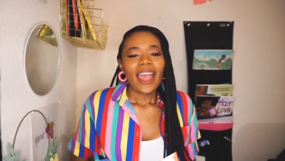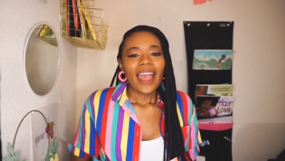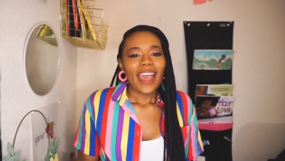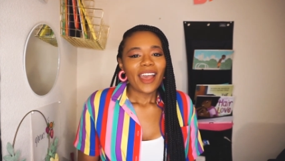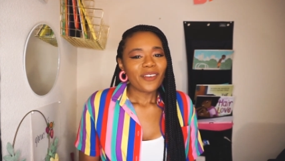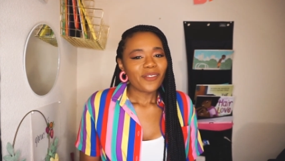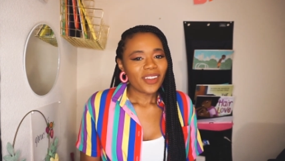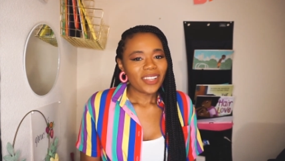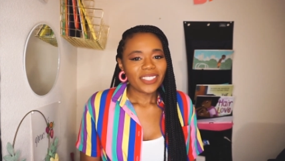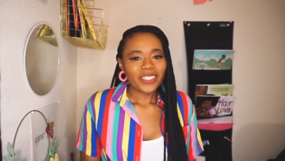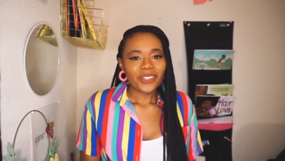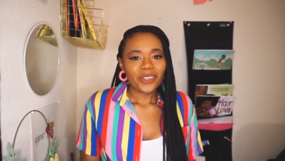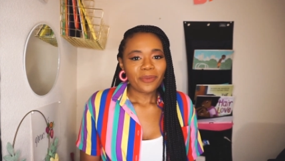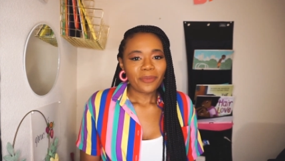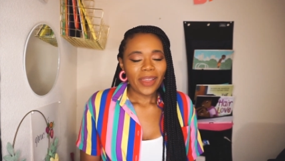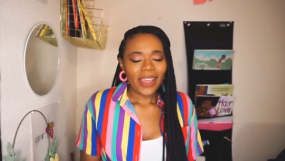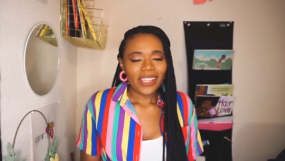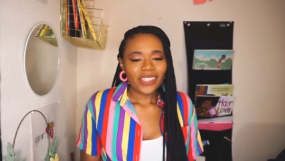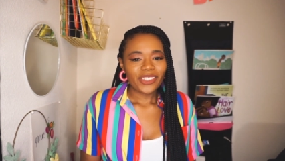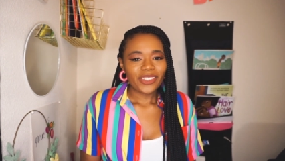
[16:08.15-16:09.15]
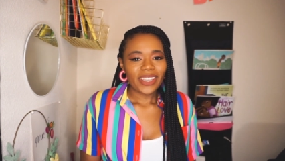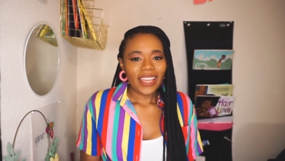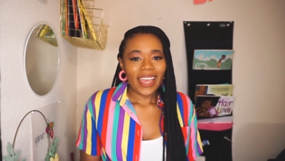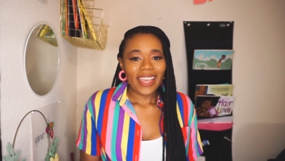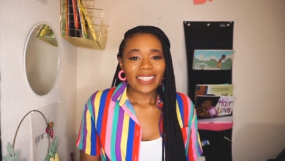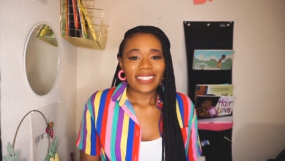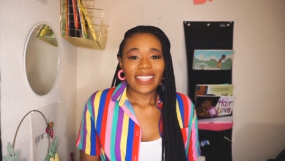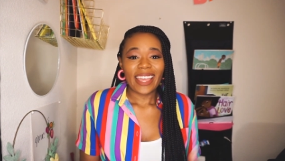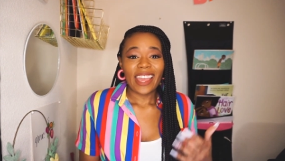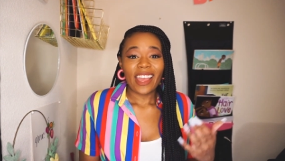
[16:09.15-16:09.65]
I want to remind you
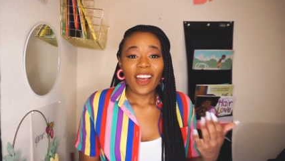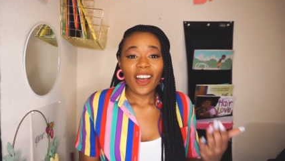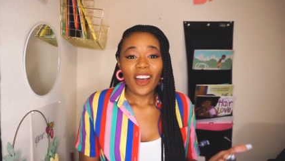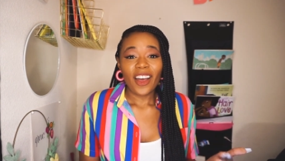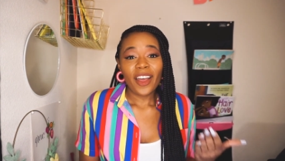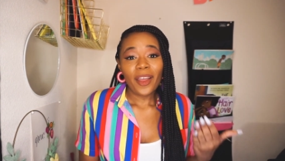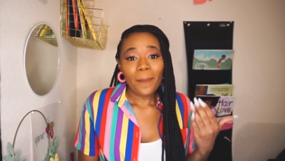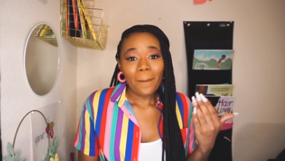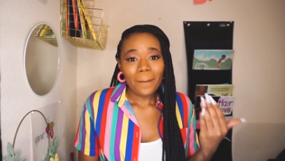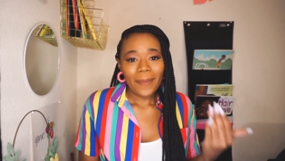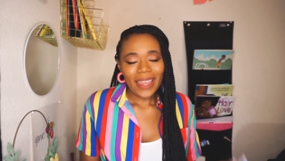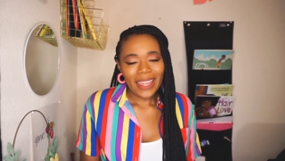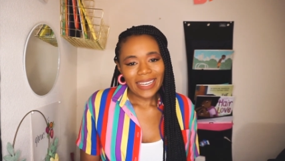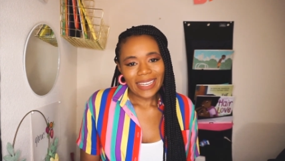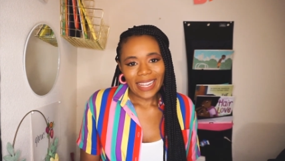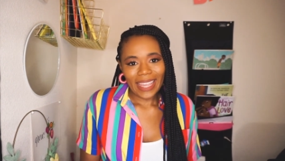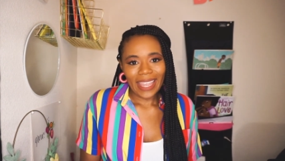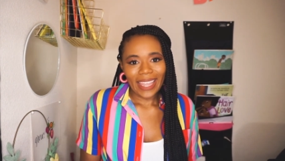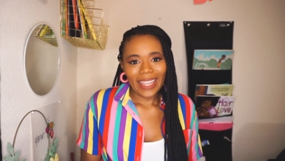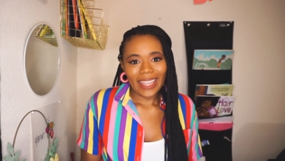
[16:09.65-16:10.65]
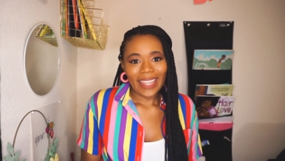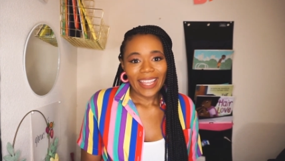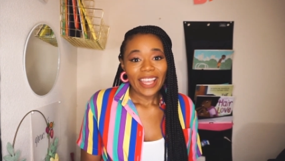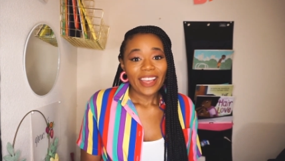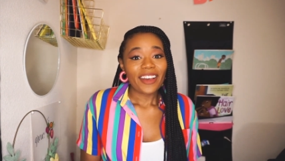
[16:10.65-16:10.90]
guys that on Monday,